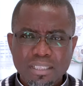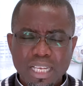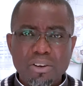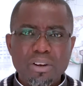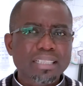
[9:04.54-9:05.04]

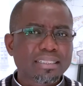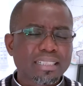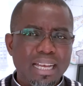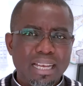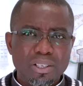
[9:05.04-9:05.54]
a rector,
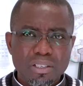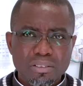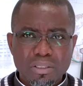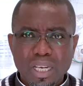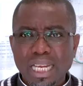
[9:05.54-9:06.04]

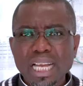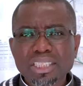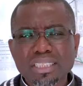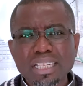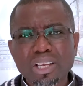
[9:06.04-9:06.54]
an
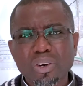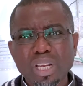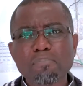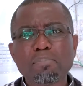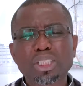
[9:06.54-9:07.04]
archdeacon,
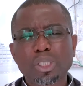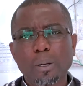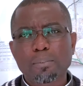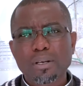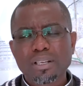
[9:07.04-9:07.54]
a
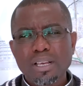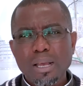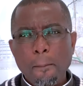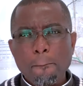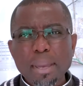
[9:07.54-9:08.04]
bishop.
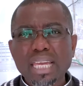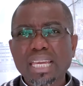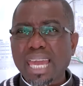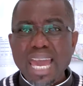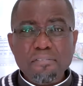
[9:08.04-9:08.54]
Be
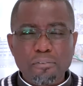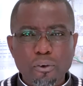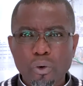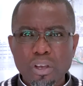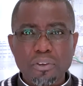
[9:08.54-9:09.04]

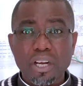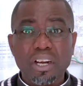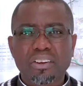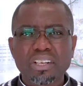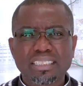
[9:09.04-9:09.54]
careful if you are
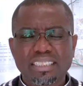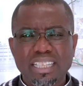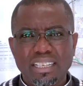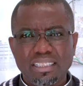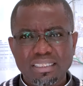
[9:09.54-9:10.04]
a
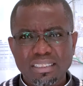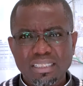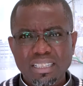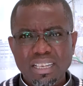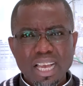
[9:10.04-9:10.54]
Christian
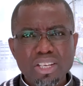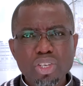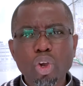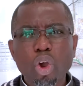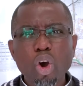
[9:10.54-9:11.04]
and
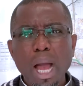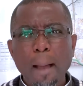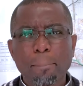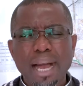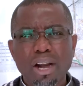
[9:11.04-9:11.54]
you go
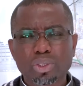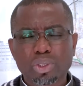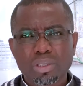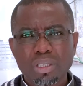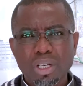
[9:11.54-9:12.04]
about
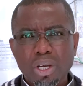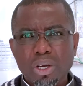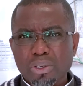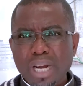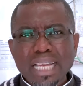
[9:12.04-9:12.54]

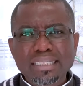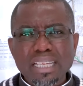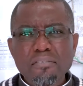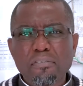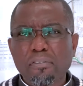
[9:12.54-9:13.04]

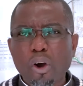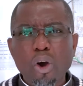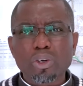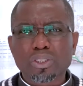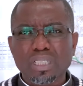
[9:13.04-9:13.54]
writing
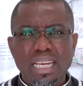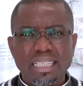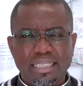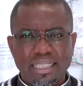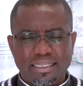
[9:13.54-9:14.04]
false
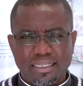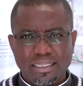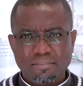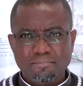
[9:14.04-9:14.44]
letters,